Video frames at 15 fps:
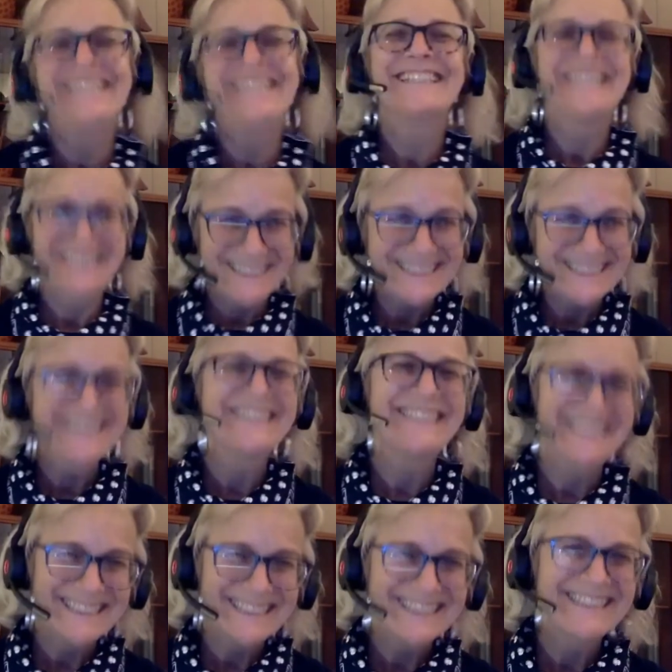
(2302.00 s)
And now
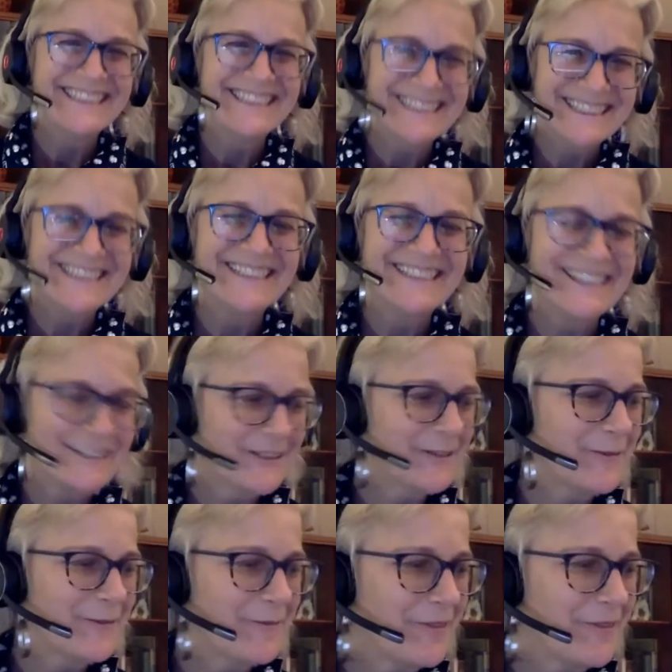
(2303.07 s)
suddenly became a ghetto of